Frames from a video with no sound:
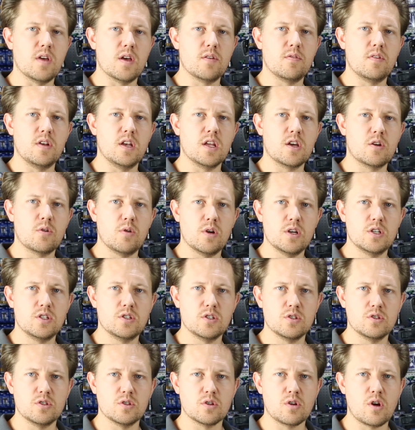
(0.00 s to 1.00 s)
you have any
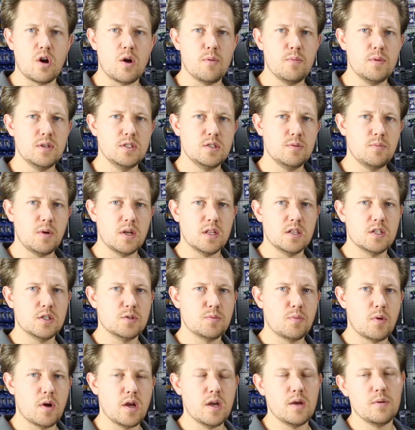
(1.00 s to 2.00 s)
questions or comments about the
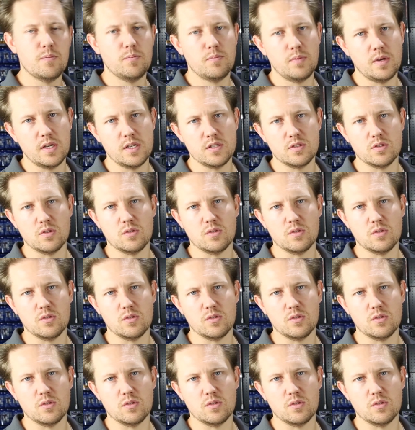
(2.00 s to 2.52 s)
sprayer, please